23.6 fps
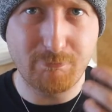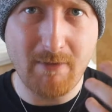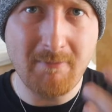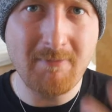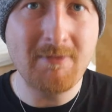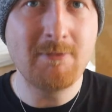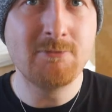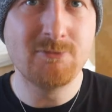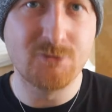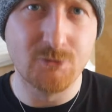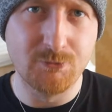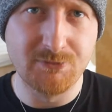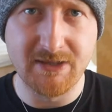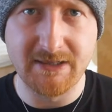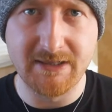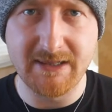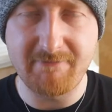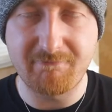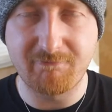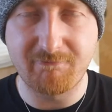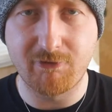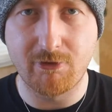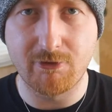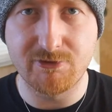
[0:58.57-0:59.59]
When we were doing the
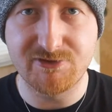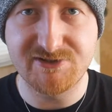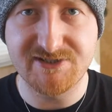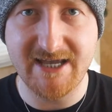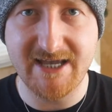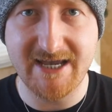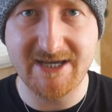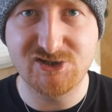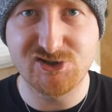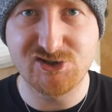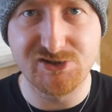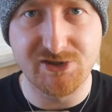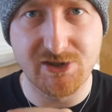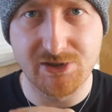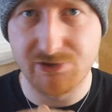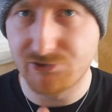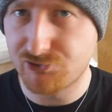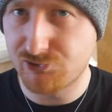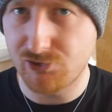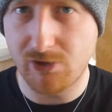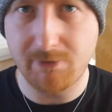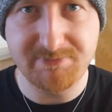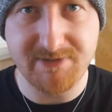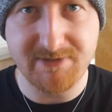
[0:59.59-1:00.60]
leapfrog section or the
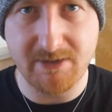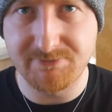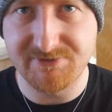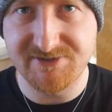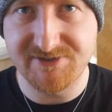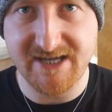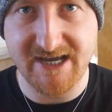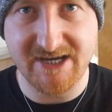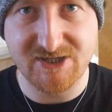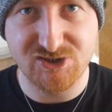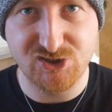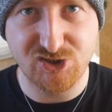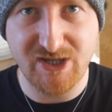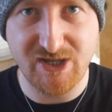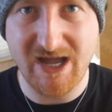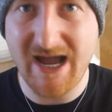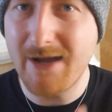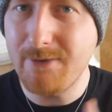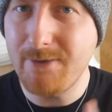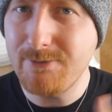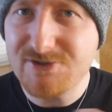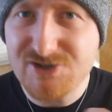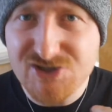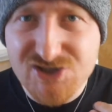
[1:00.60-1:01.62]
drop-down section,
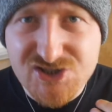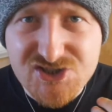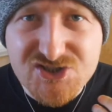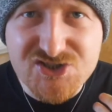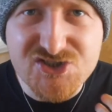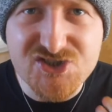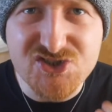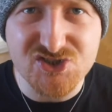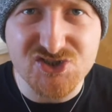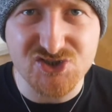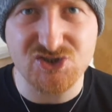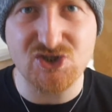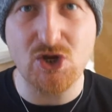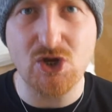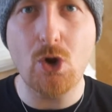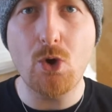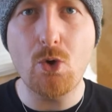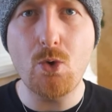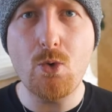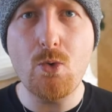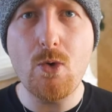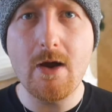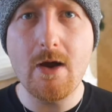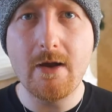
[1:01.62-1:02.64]
I was just
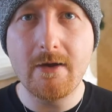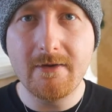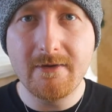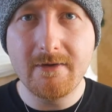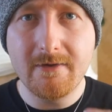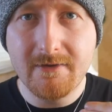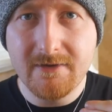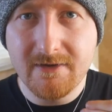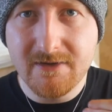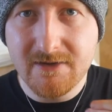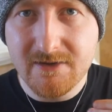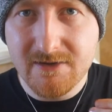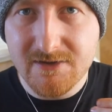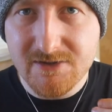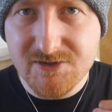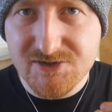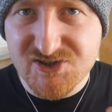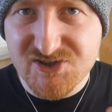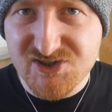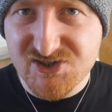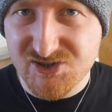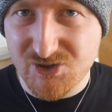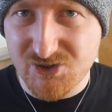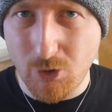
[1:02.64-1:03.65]

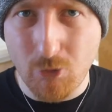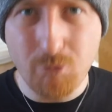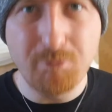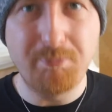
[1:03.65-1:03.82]
so